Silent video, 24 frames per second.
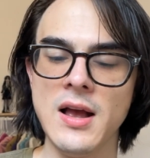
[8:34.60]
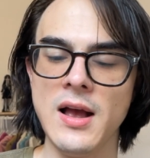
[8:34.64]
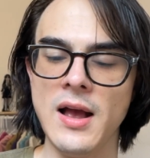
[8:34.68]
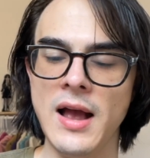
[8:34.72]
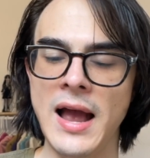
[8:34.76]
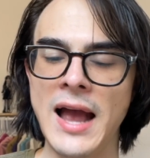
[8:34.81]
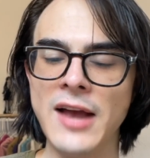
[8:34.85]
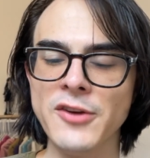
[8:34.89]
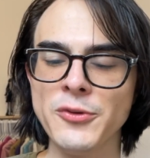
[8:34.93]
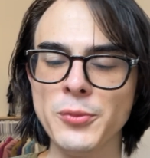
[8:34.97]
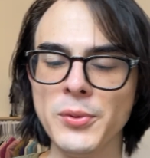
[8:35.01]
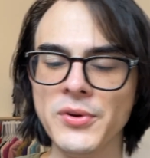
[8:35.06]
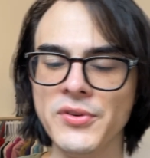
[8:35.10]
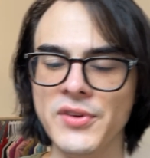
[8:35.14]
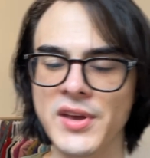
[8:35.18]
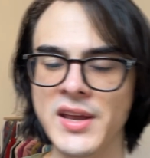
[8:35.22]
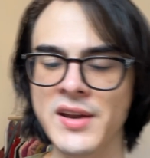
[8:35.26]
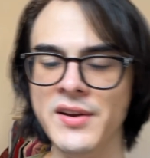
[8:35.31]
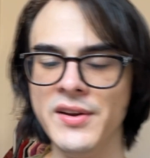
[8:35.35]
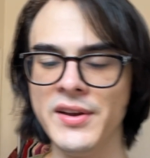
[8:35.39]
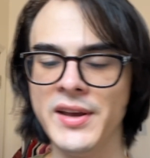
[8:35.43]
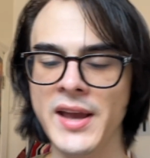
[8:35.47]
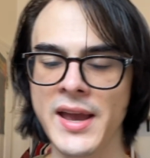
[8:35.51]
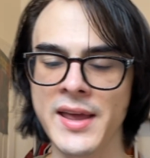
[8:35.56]
As was
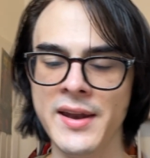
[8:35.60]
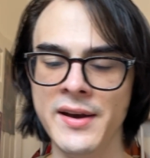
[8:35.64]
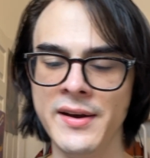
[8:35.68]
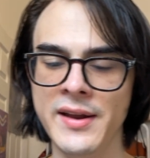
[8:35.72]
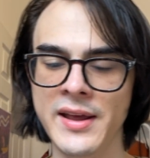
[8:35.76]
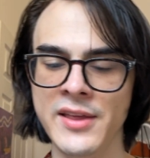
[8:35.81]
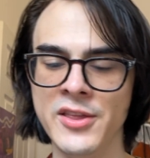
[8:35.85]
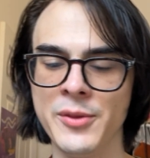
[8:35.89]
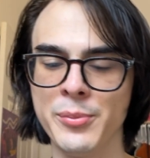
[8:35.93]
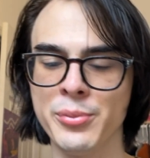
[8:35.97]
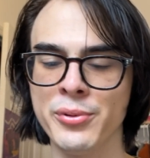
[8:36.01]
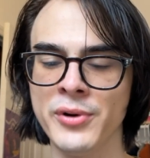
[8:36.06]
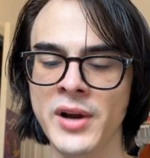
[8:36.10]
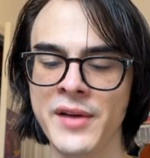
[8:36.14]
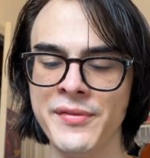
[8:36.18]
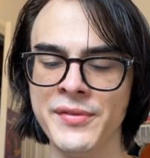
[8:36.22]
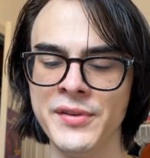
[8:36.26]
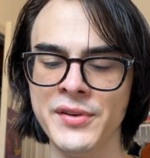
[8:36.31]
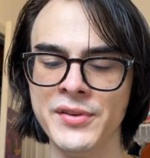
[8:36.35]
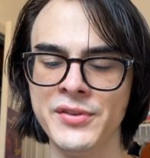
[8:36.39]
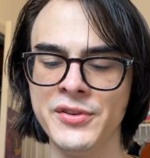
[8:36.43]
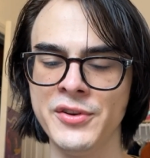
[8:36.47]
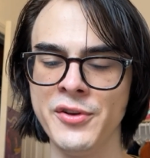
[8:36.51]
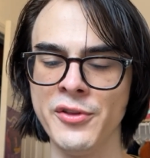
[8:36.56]
indicated in the
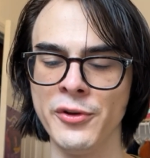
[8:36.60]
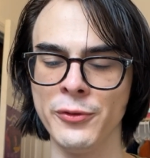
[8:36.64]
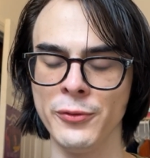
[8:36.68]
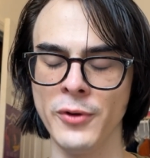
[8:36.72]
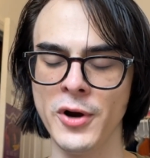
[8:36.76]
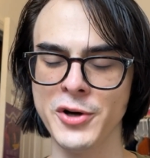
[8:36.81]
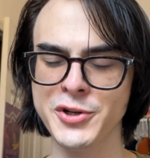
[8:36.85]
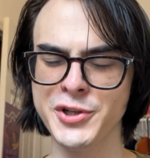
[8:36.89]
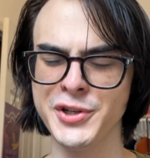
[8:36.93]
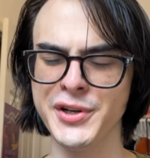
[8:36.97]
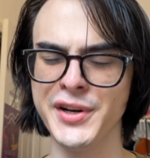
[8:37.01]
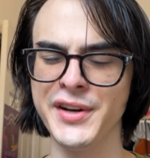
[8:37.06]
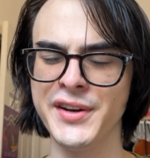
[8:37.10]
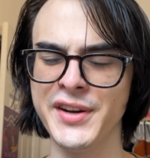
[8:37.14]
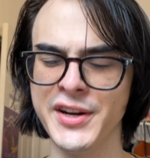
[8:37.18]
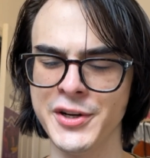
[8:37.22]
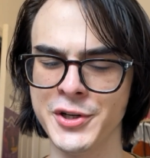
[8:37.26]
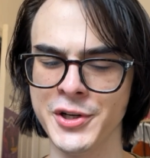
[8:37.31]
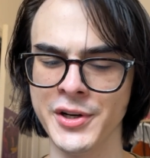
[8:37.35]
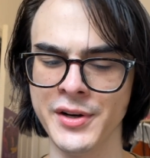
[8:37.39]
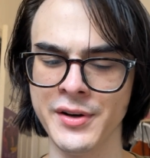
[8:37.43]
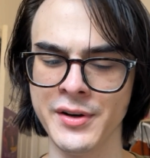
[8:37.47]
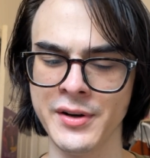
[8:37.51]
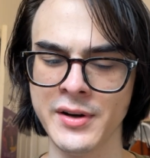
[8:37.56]
preface to the Russian
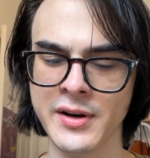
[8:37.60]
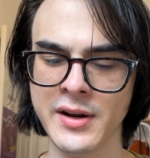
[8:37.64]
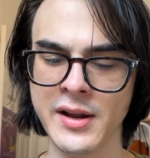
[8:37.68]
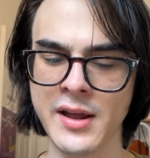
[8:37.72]
edition,